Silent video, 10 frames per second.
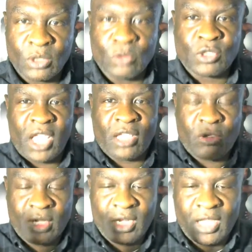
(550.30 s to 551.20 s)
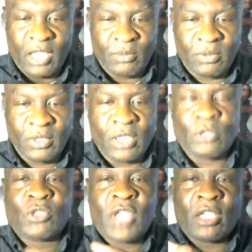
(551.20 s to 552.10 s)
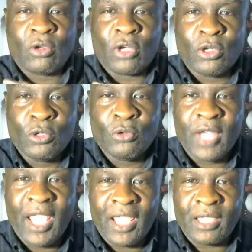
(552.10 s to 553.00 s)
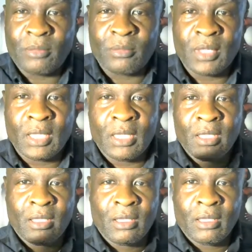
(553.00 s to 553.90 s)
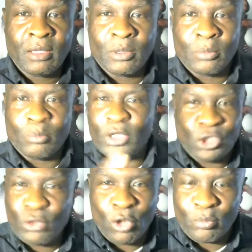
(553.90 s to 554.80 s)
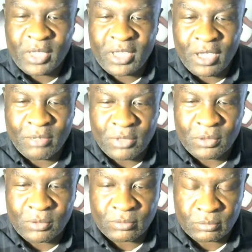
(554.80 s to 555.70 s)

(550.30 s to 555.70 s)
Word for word: you take on a label, you take on a new name, but you don't become new.